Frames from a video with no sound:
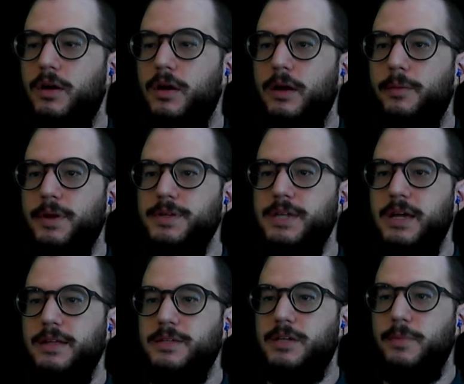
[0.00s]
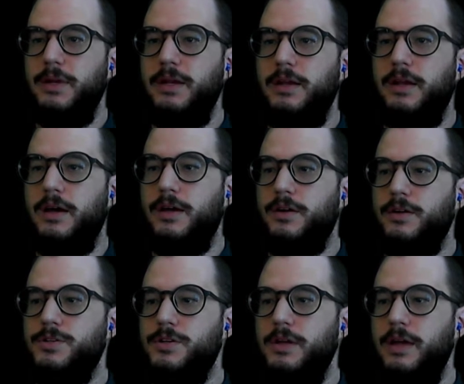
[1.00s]
I'm going to say it's going to be
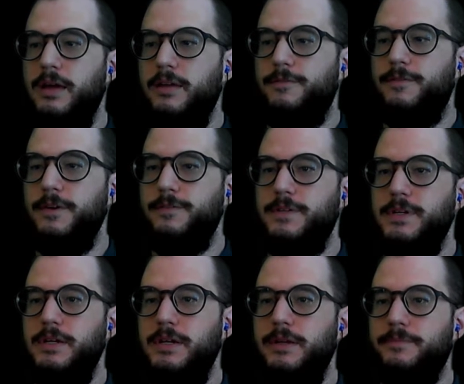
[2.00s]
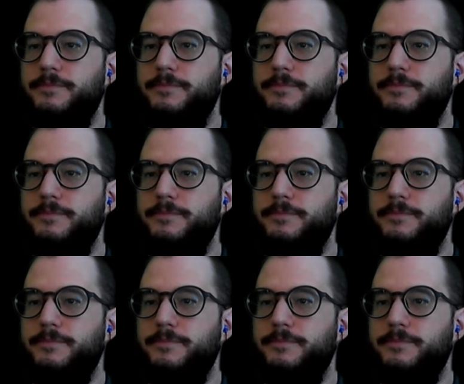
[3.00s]
915.